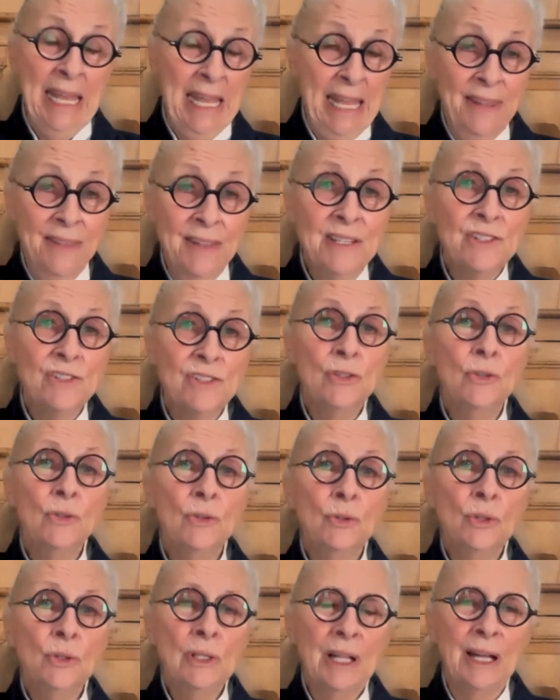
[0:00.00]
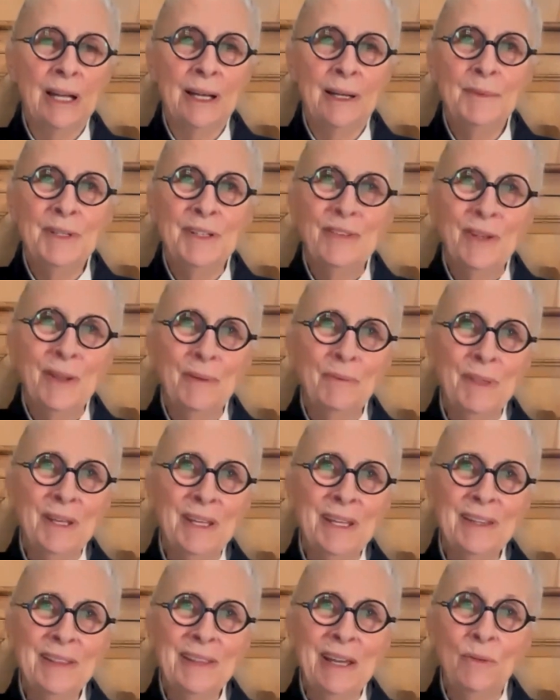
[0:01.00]
And this tool is
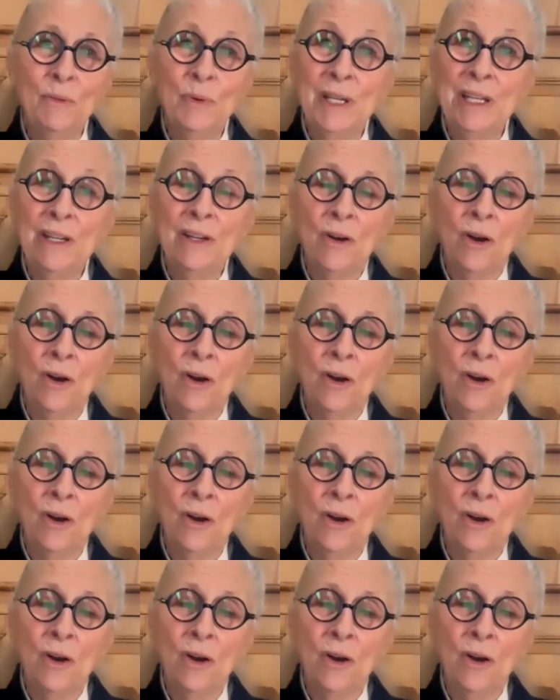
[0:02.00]
something that we